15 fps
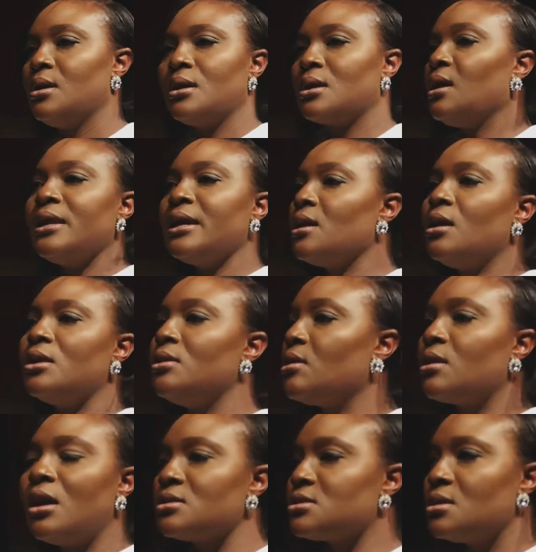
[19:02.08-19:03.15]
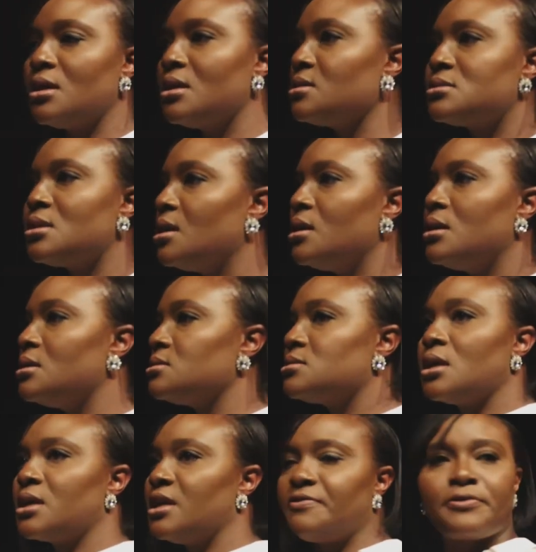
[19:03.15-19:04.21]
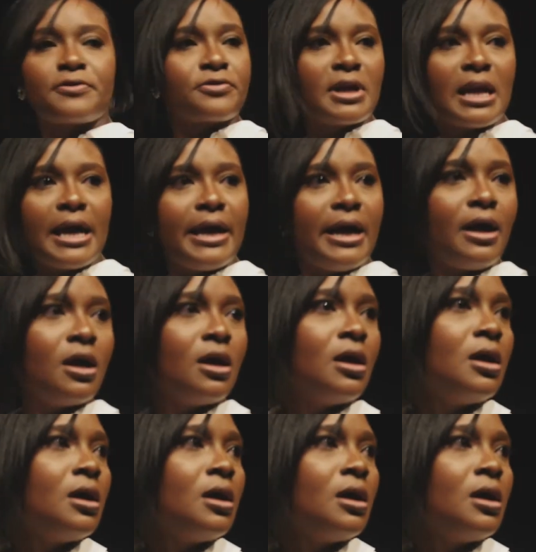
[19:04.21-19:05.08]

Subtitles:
God ain't got no God to give for free like that.